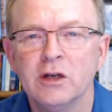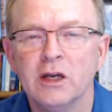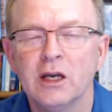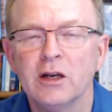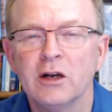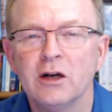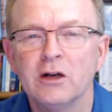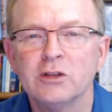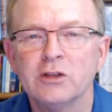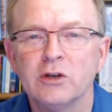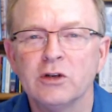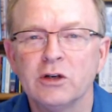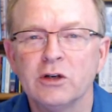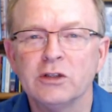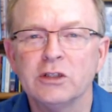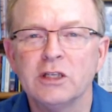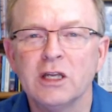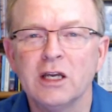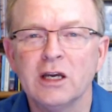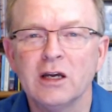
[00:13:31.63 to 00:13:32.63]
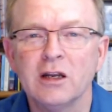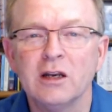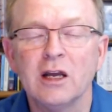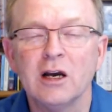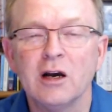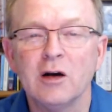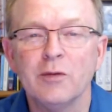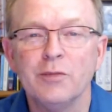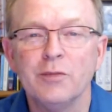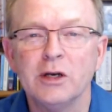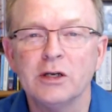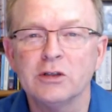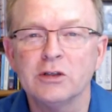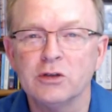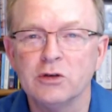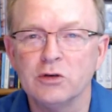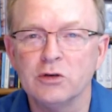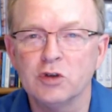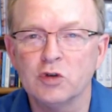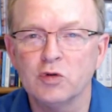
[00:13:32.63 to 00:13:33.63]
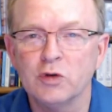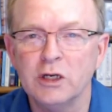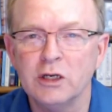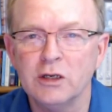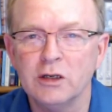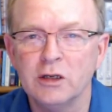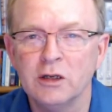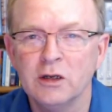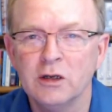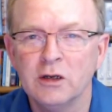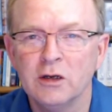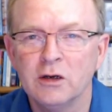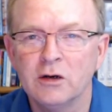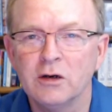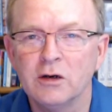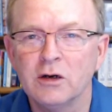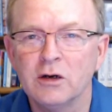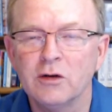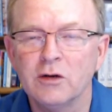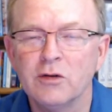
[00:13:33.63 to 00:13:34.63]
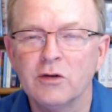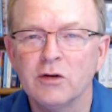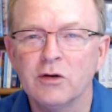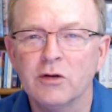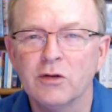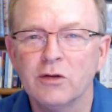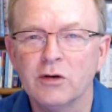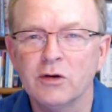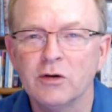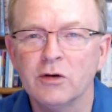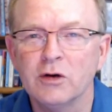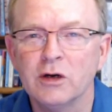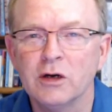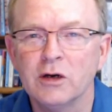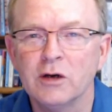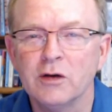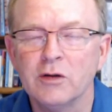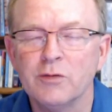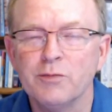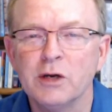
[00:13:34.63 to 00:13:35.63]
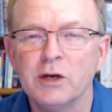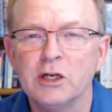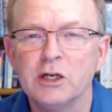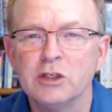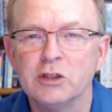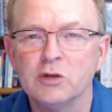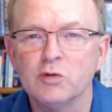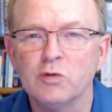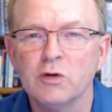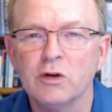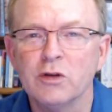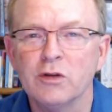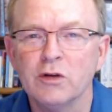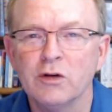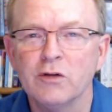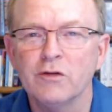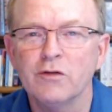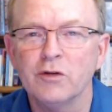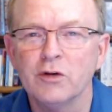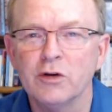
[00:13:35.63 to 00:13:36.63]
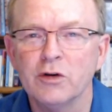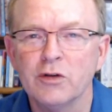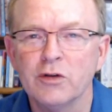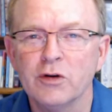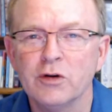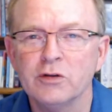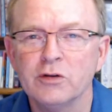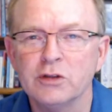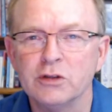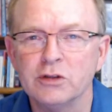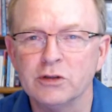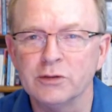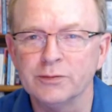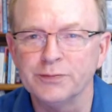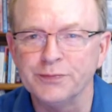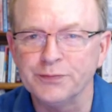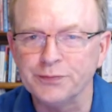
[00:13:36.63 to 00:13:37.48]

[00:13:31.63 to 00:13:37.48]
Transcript: and also understand how best to treat Uh, the, ortho, uh, the patients with uh, foot orthosis.